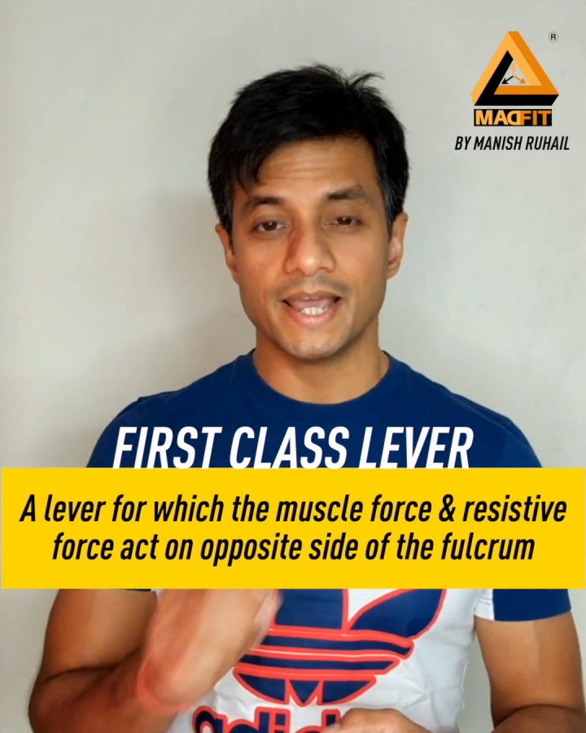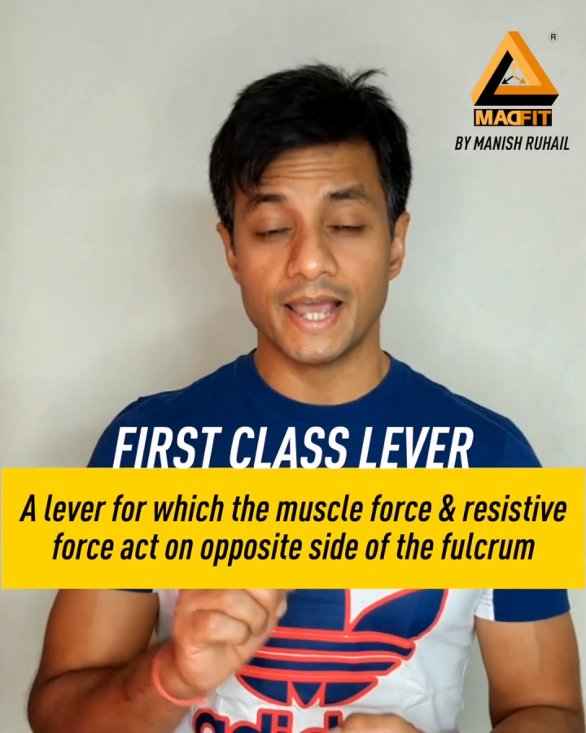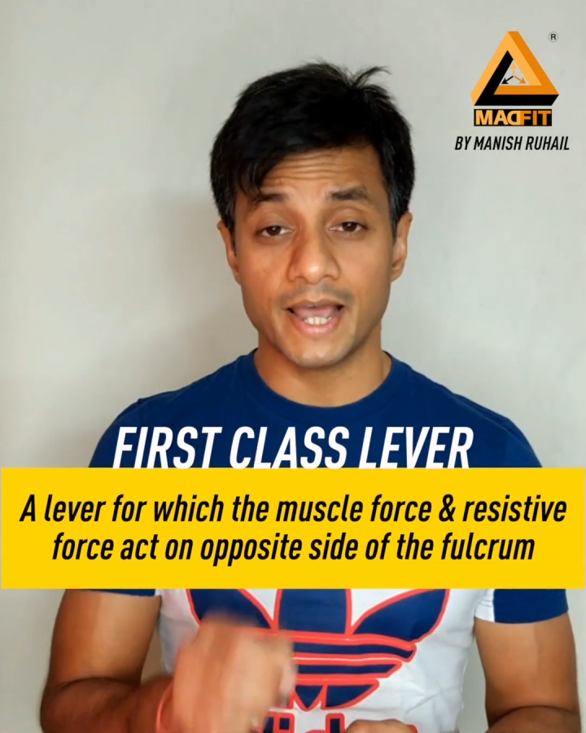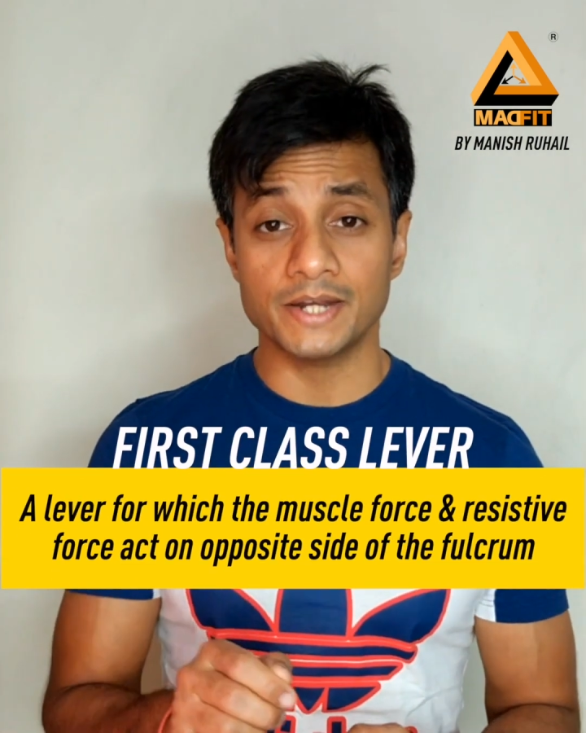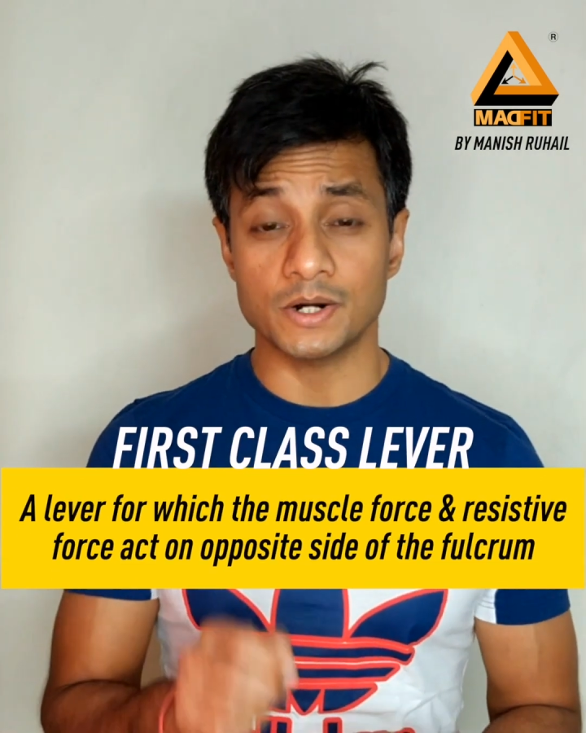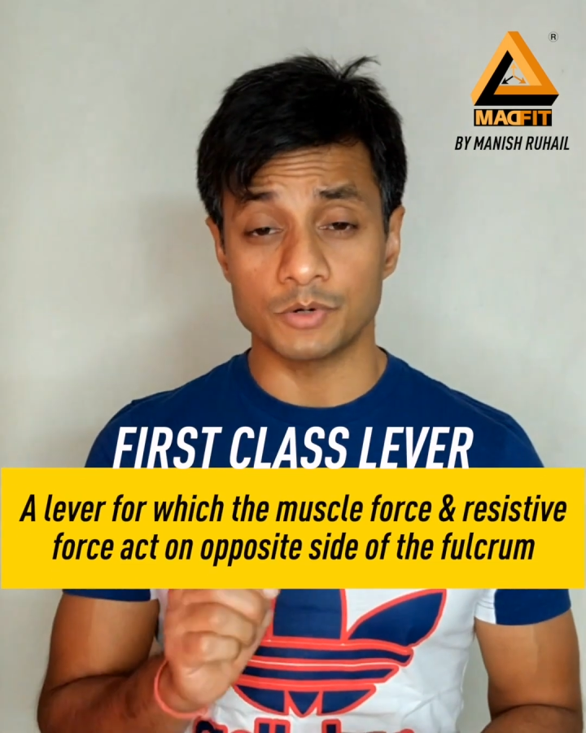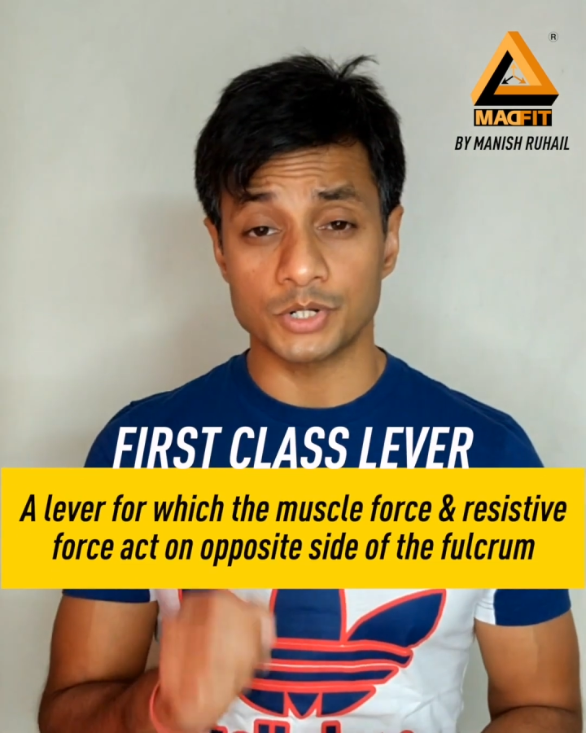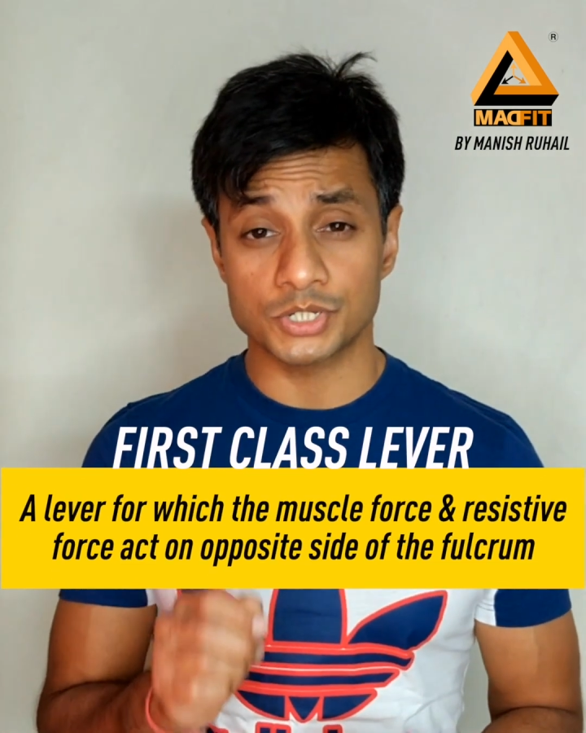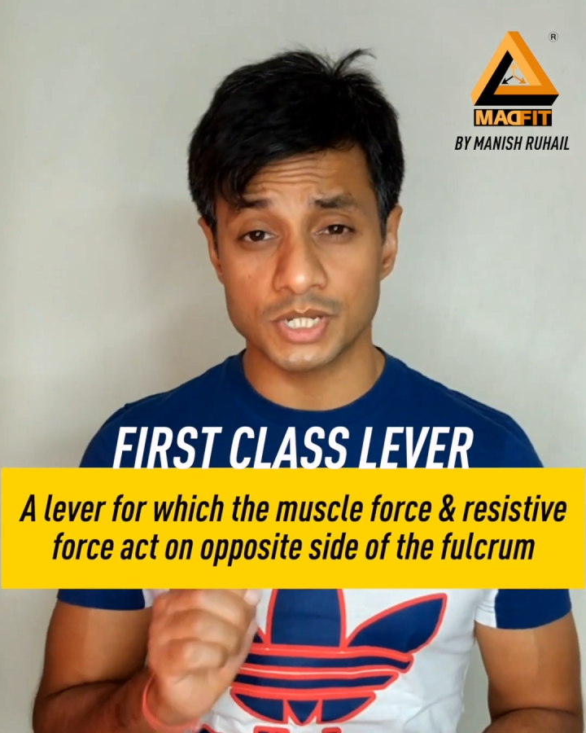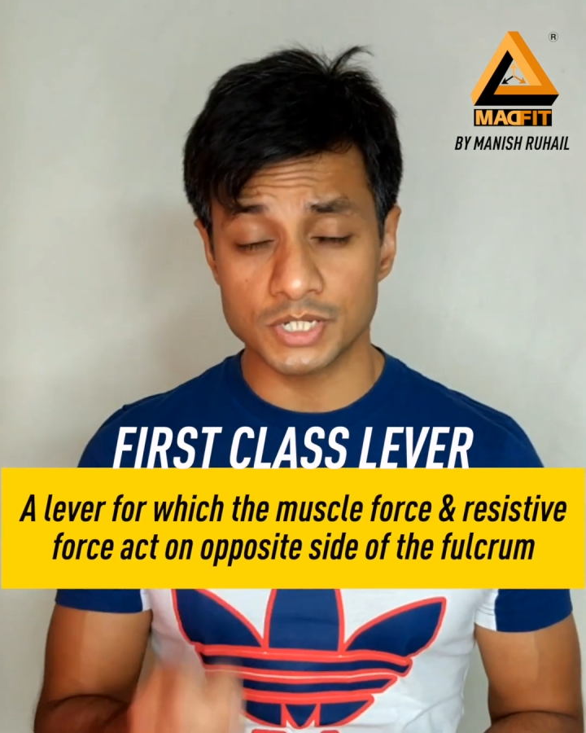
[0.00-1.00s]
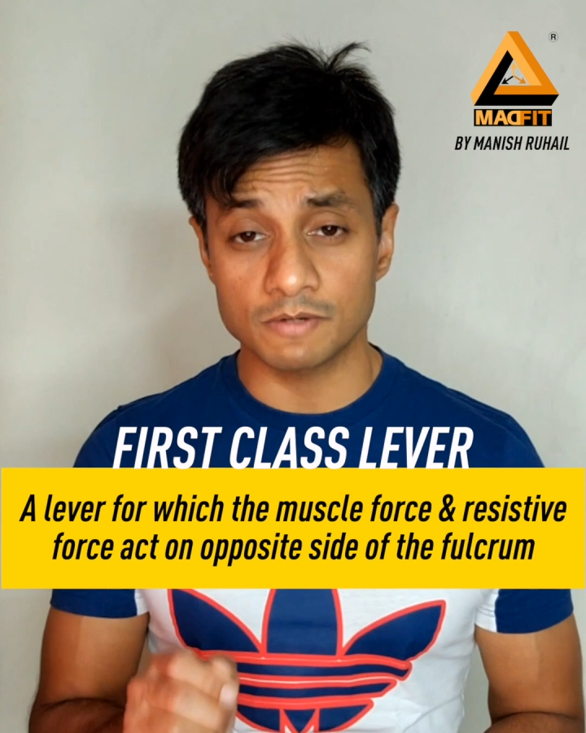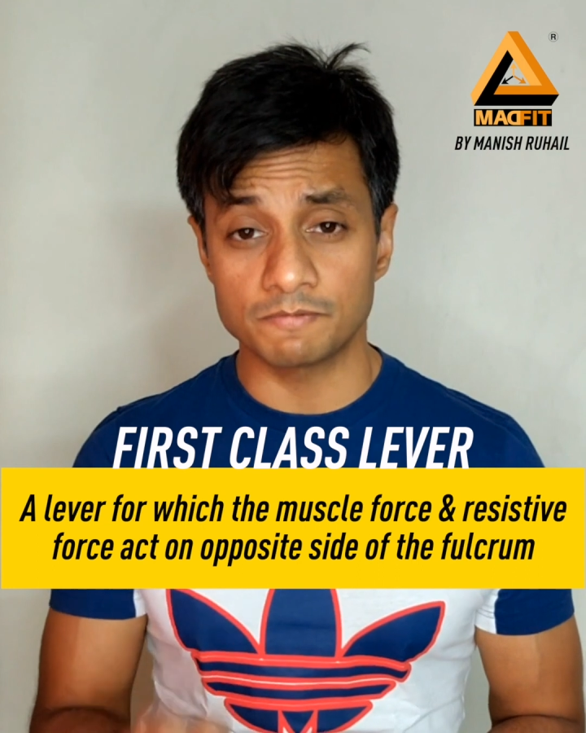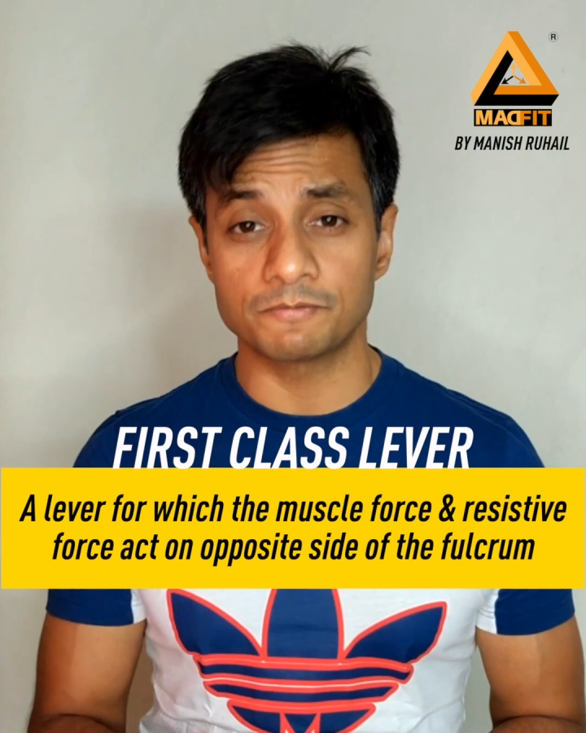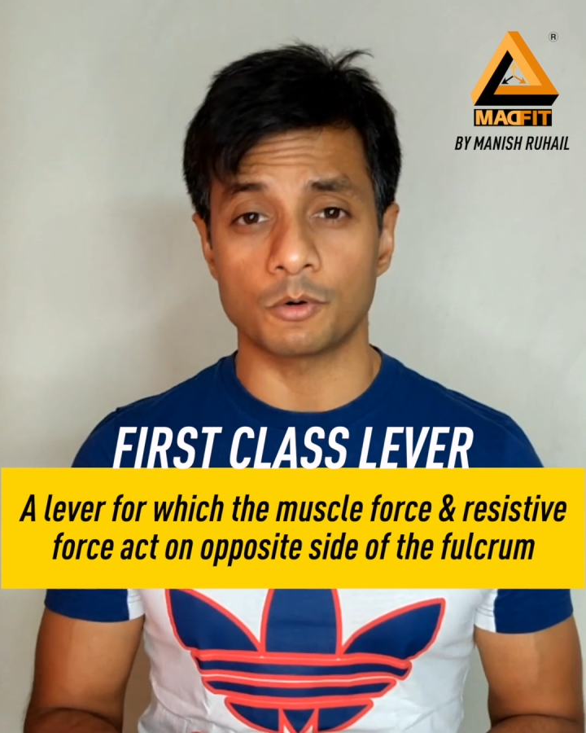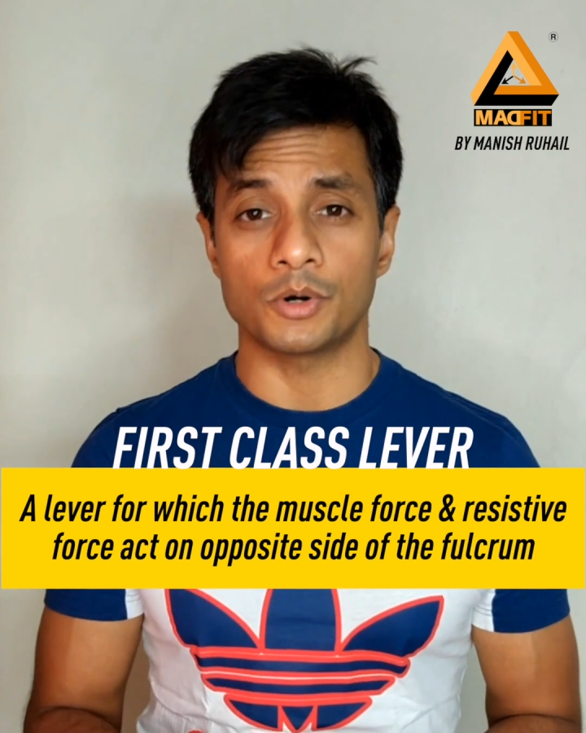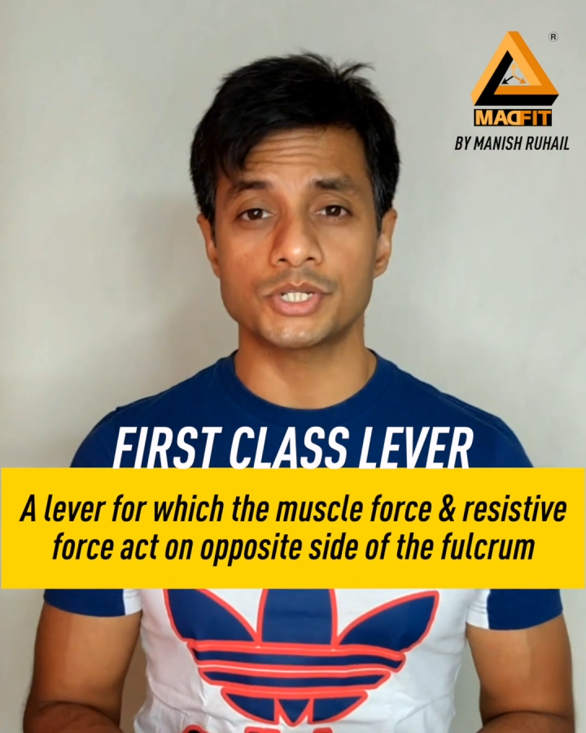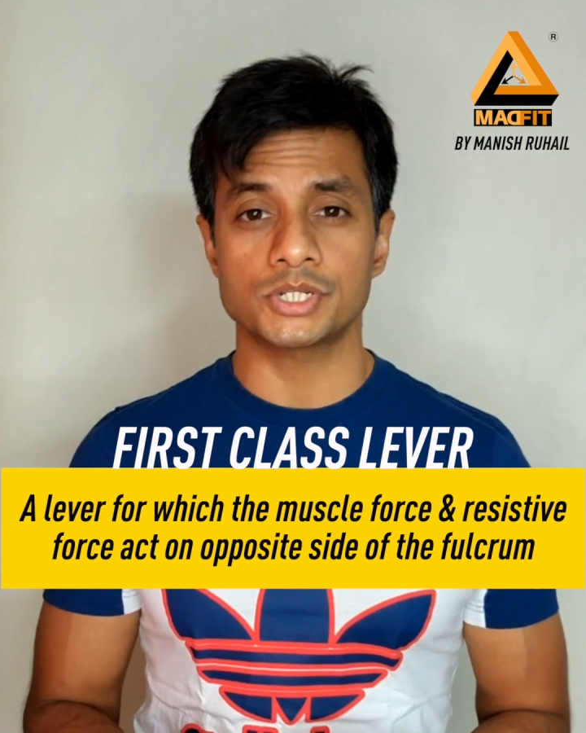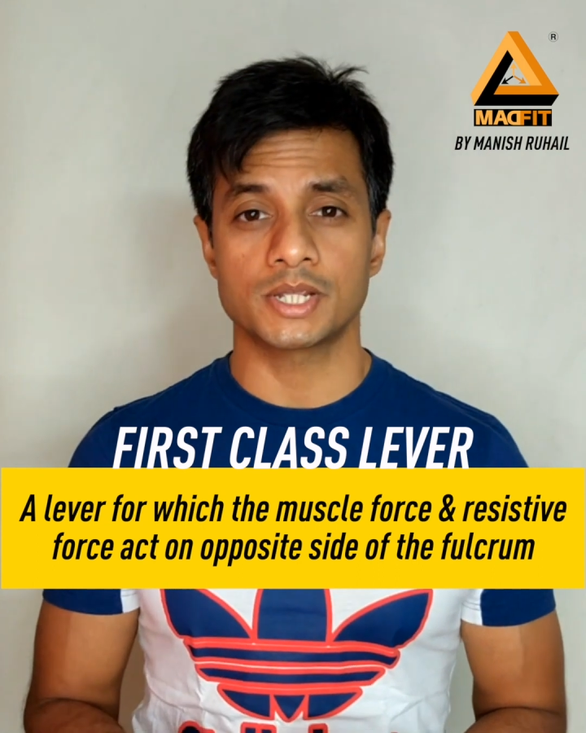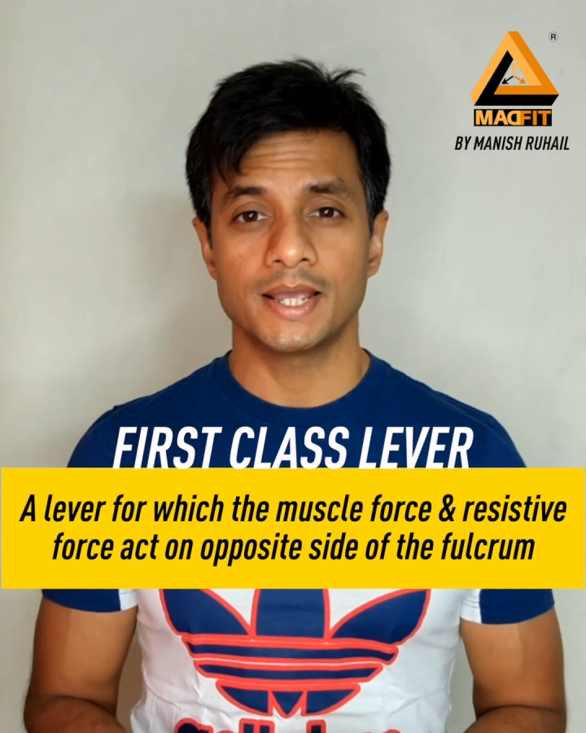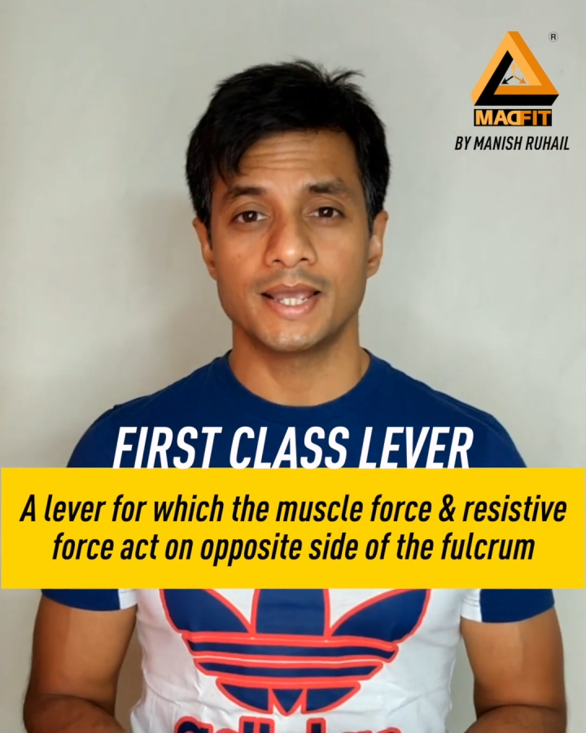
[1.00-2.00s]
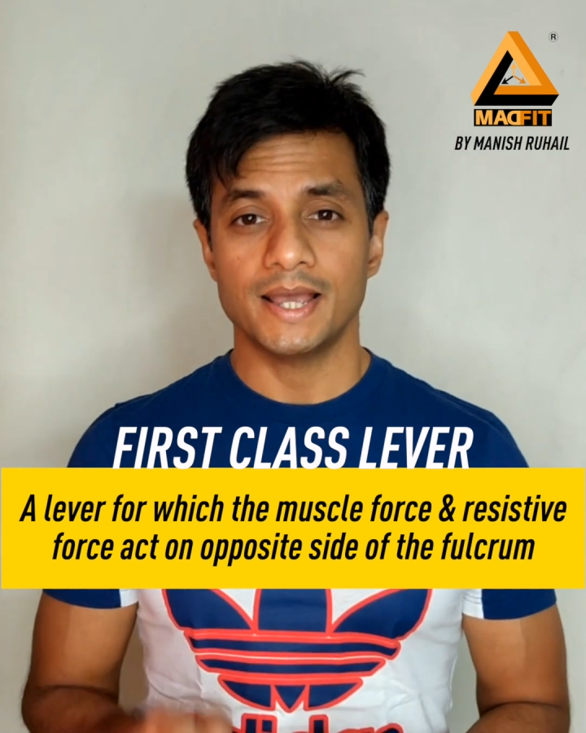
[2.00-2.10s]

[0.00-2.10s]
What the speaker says: and resistive force